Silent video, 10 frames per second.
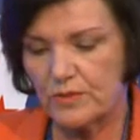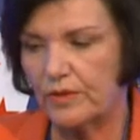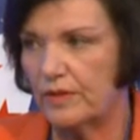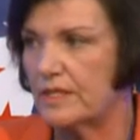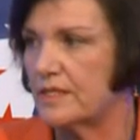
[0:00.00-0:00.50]

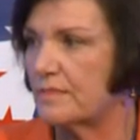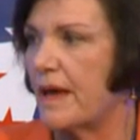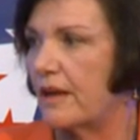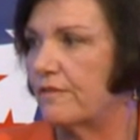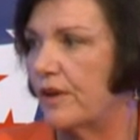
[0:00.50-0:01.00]
with these
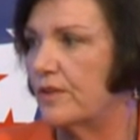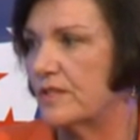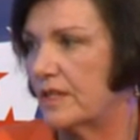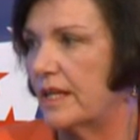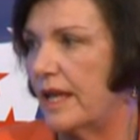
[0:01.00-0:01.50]

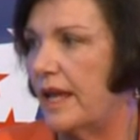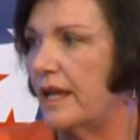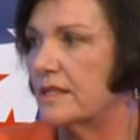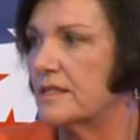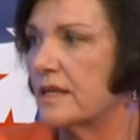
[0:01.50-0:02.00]
smartphones in their
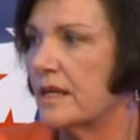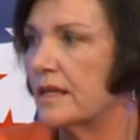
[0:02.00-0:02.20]
hands.